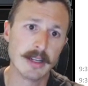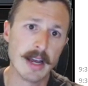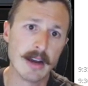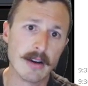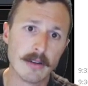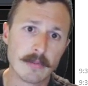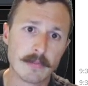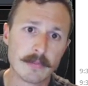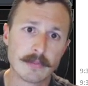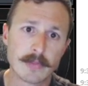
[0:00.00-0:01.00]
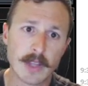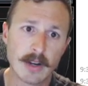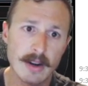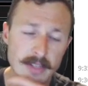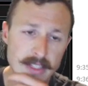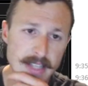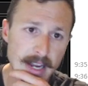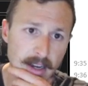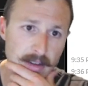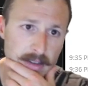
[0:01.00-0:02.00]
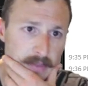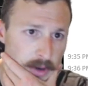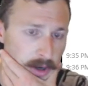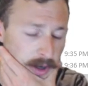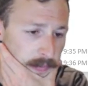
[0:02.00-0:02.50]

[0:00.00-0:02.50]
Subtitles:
now. They don't have a sack outlet for it.